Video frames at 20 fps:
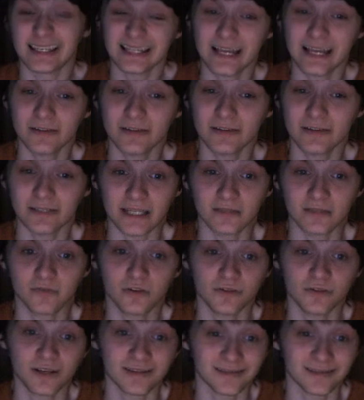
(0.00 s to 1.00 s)
He's level 8,
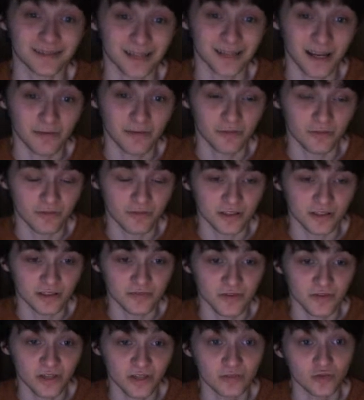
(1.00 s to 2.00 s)
3000 attack, 3000
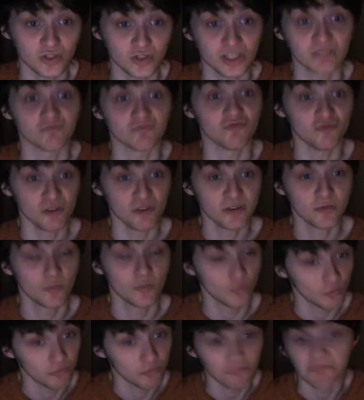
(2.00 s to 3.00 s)
defense, which is
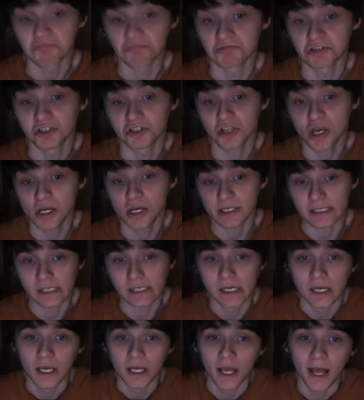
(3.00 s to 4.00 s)
sturdy.
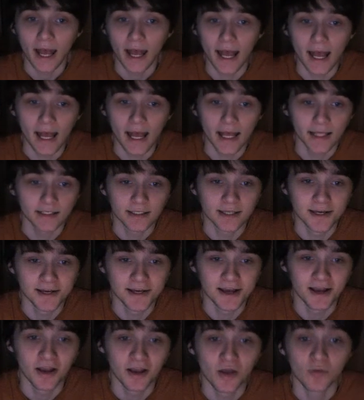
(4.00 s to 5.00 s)
And
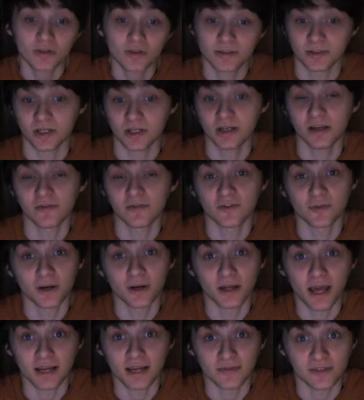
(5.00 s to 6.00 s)
once per turn, if your
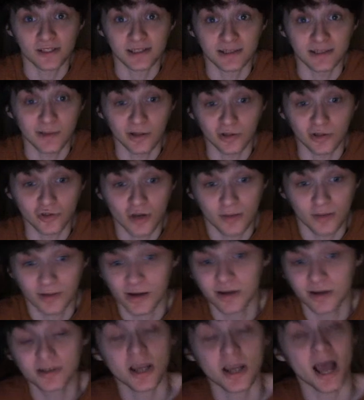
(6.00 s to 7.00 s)
opponent activates a spell or trap
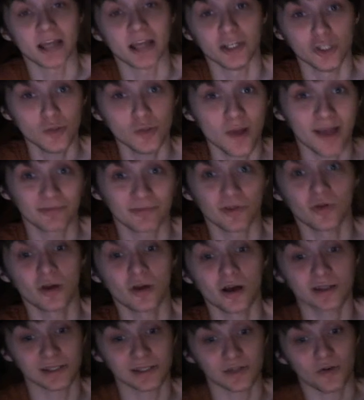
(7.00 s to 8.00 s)
card and you have no
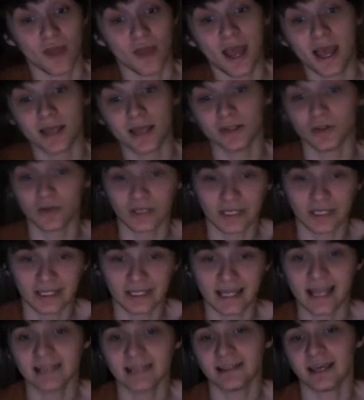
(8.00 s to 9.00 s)
cards in your hand, you can
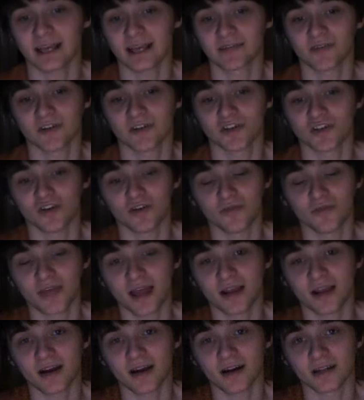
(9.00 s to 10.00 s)
negate the activation of
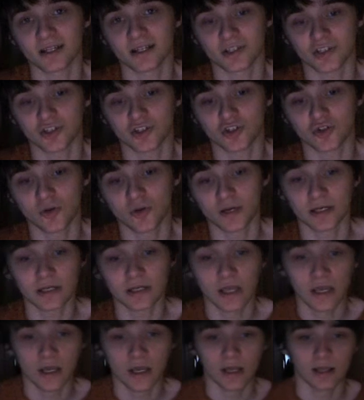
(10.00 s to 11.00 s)
that card and destroy it.
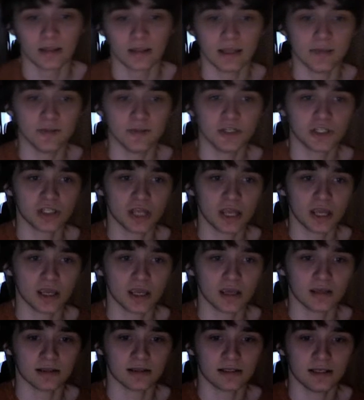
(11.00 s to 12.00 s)
Let me just
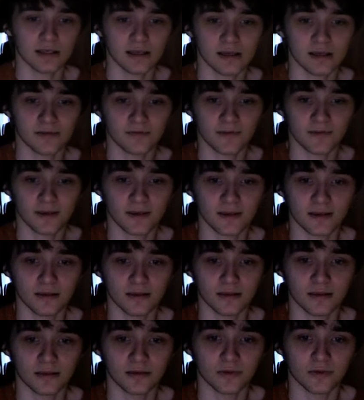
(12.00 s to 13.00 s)
check, see if
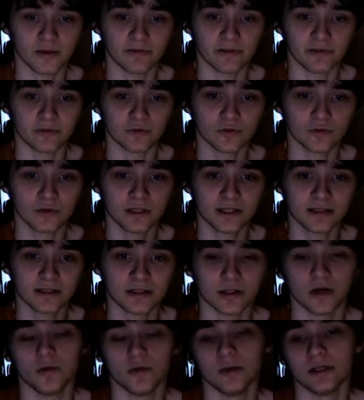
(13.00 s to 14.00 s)
do we have any rulings?
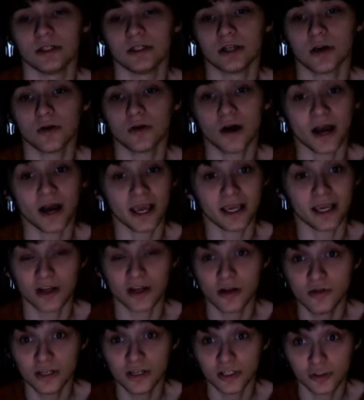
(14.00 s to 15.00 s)
No, we don't. I can
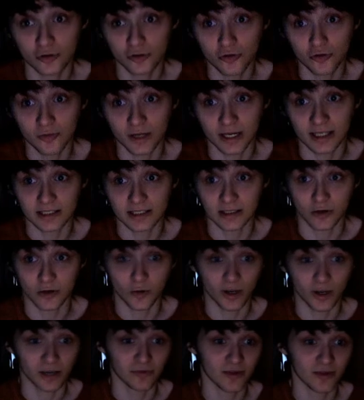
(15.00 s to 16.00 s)
only assume that it's a
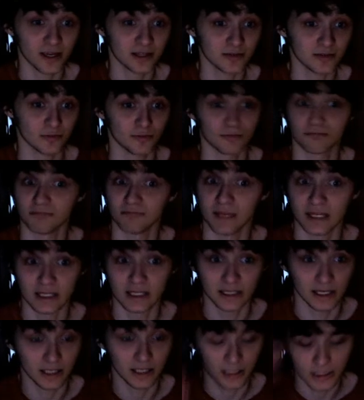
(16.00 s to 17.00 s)
quick effect,
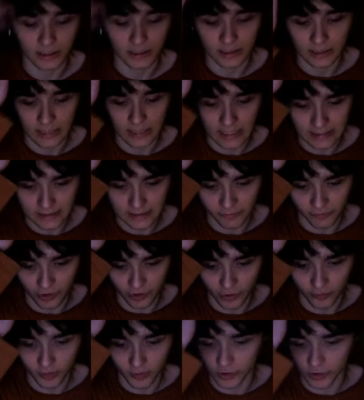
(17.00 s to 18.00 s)
meaning that you can negate stuff in
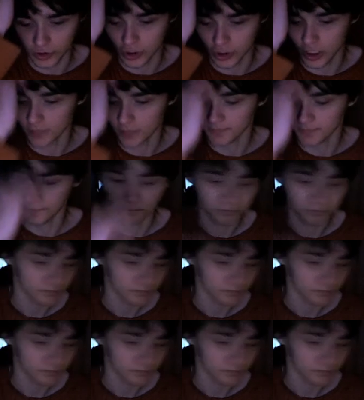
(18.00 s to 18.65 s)
your opponent's turn.